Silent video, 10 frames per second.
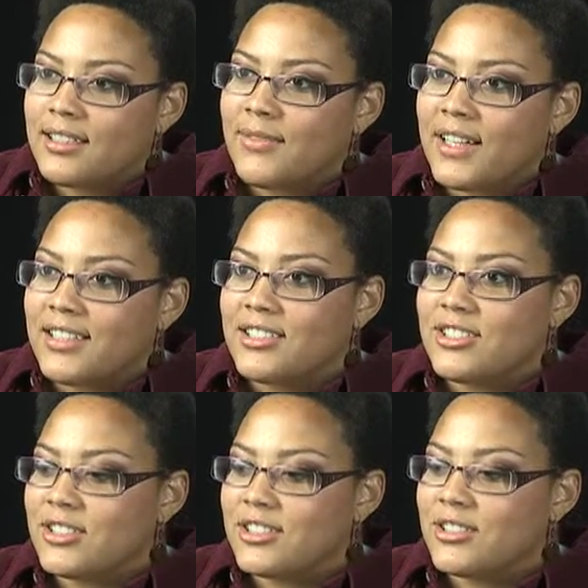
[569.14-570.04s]
if I
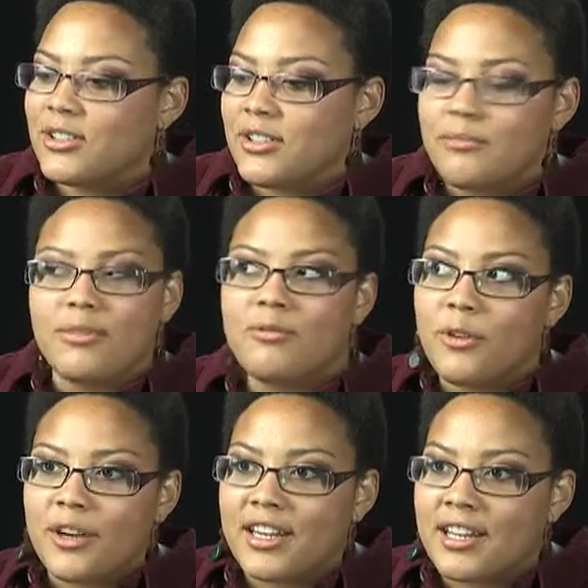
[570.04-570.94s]
just couldn't
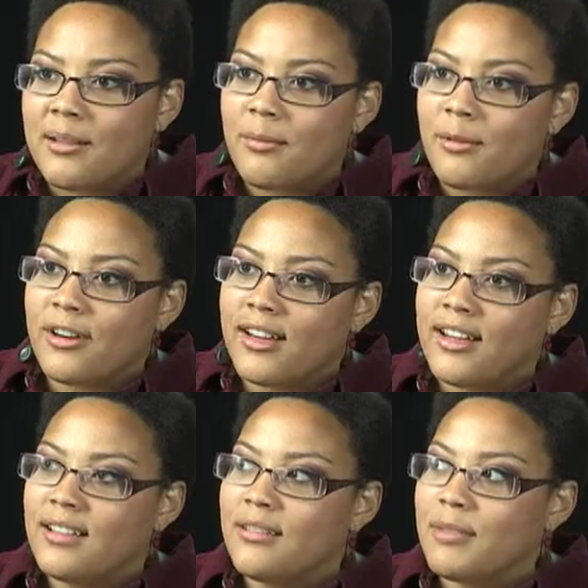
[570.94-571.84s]
afford it anymore,
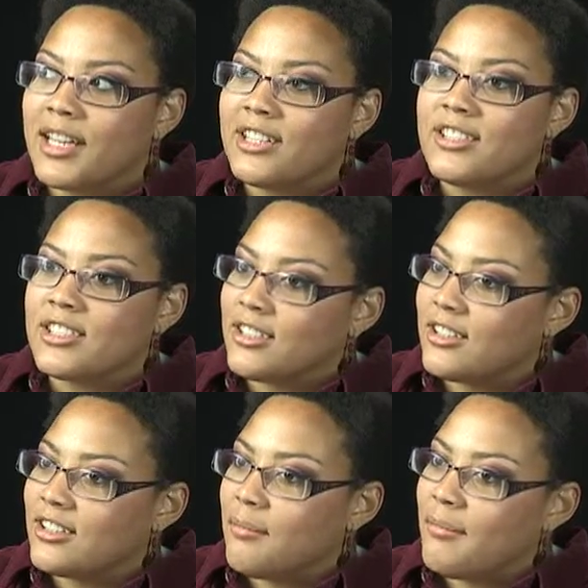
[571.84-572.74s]
but I could
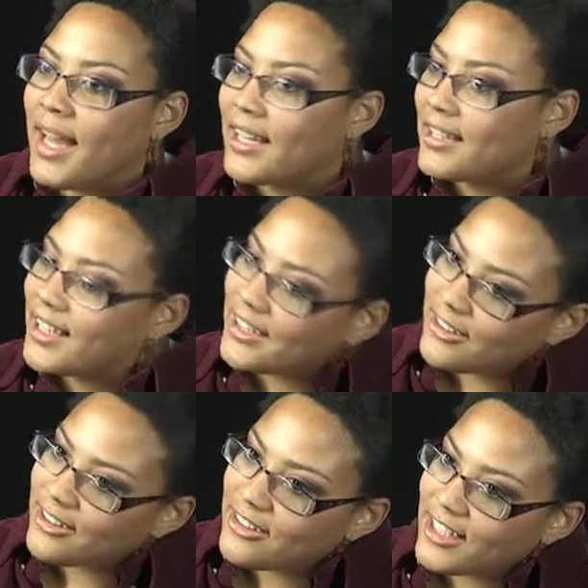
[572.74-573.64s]
still come back
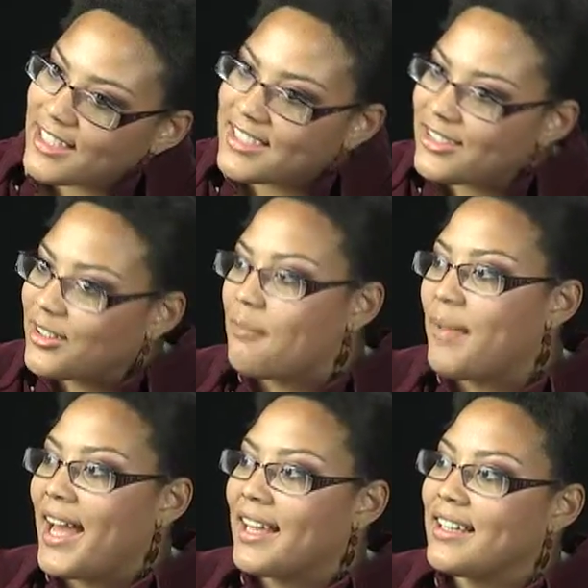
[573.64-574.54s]
later, like, still come
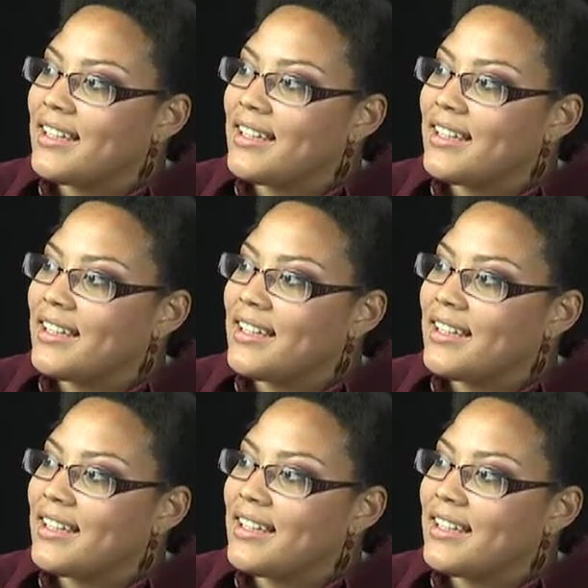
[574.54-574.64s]
back.